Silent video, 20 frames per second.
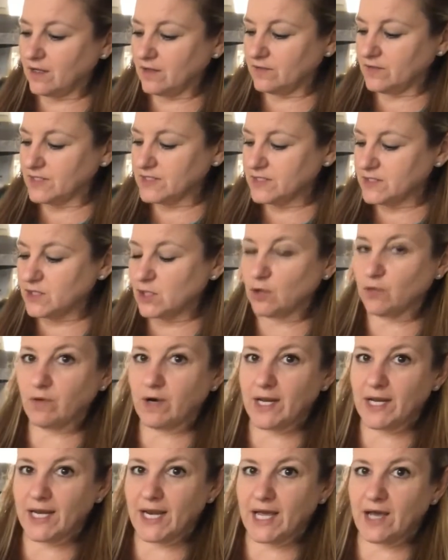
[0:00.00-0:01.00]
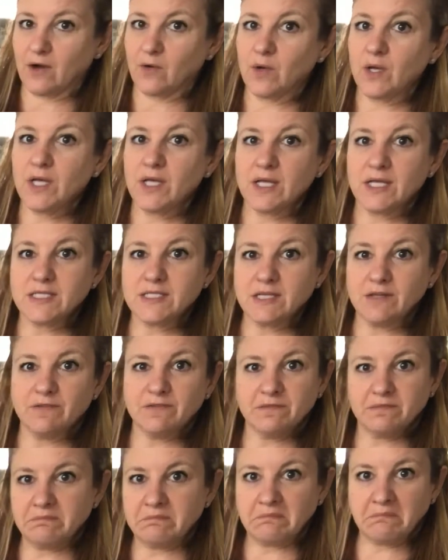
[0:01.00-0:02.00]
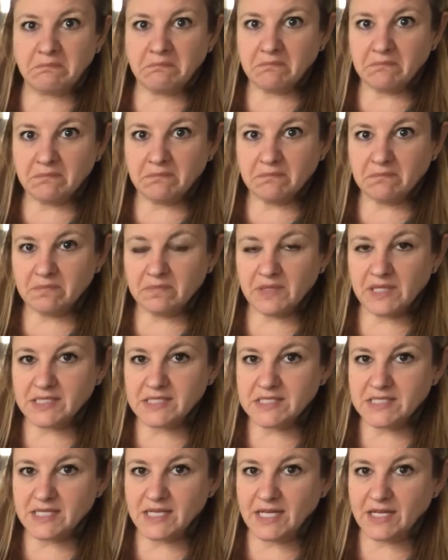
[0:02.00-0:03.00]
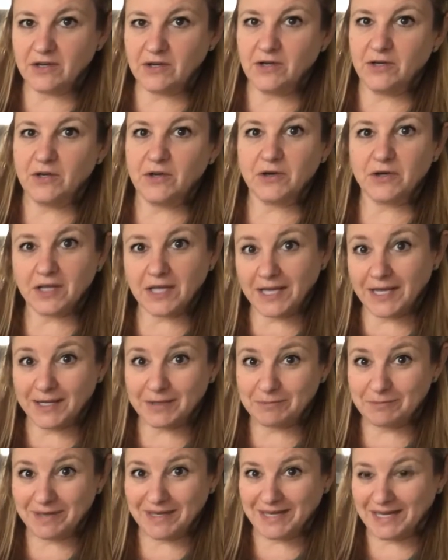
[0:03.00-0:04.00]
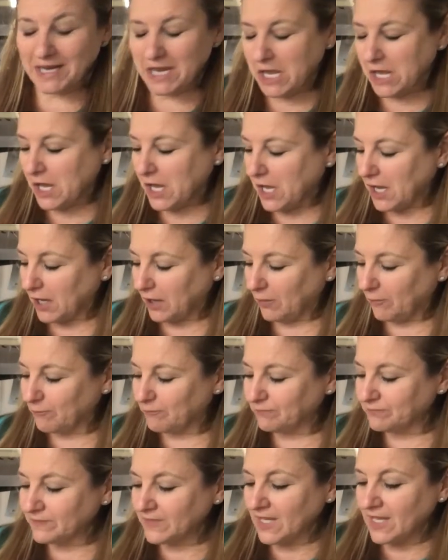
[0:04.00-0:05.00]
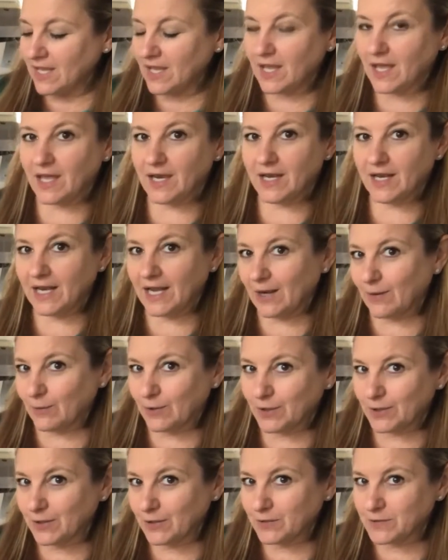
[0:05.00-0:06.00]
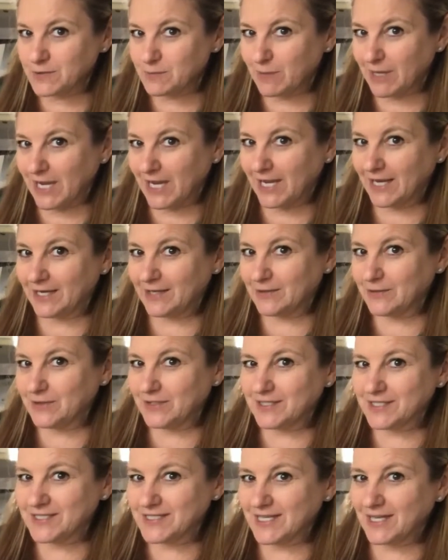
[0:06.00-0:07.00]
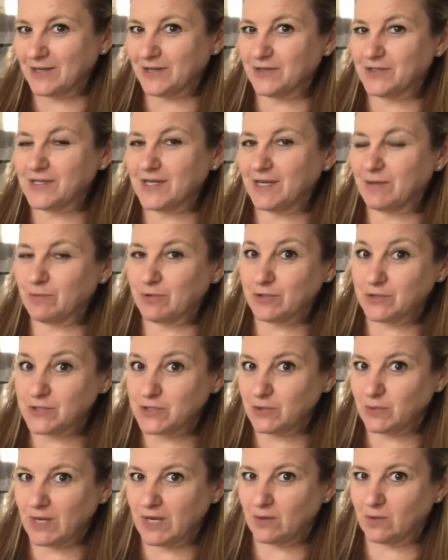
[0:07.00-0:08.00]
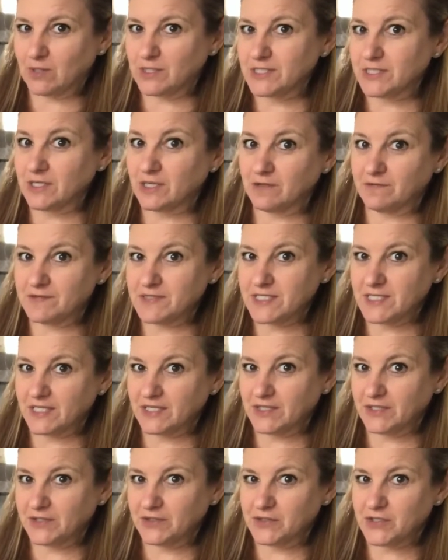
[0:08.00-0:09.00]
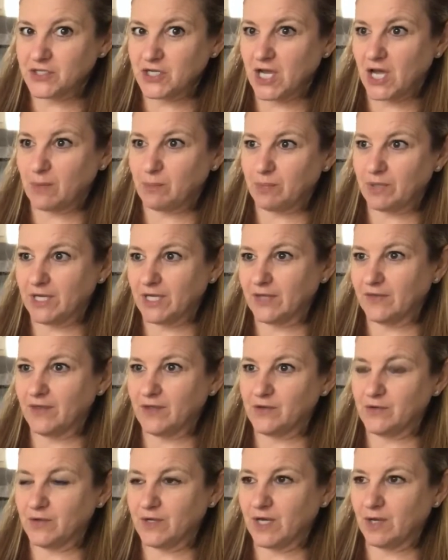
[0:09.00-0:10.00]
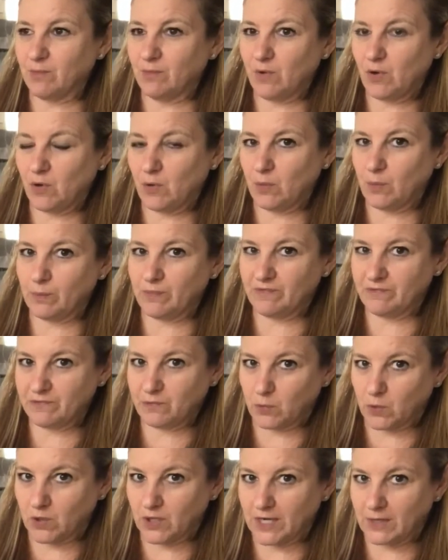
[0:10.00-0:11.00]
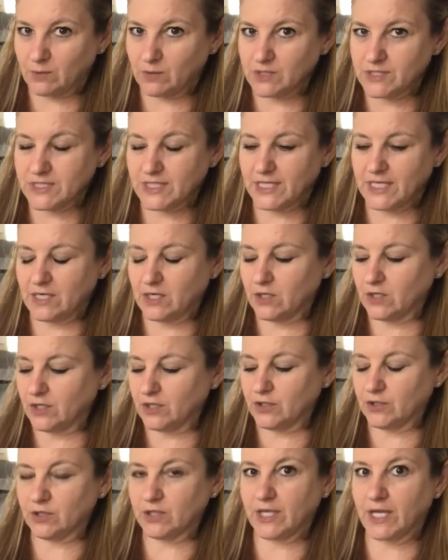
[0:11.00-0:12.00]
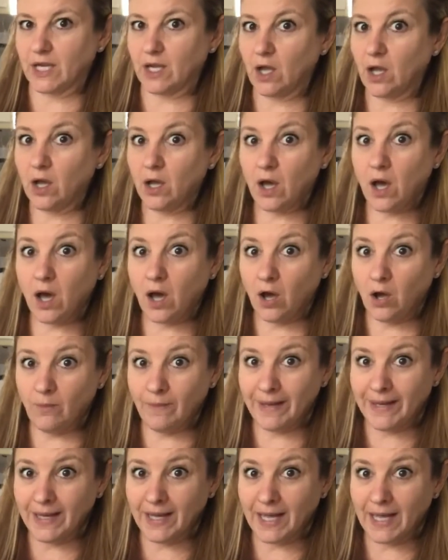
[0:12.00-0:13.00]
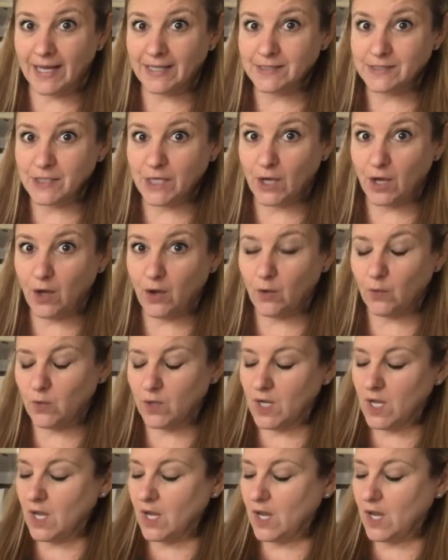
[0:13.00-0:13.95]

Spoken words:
this dough right now, is if, let's say you're like me, and an hour goes by and you didn't set your timer in 2 hours, and all of a sudden you're shopping, and then you come home 4 hours later and you're like, oh my God, dough.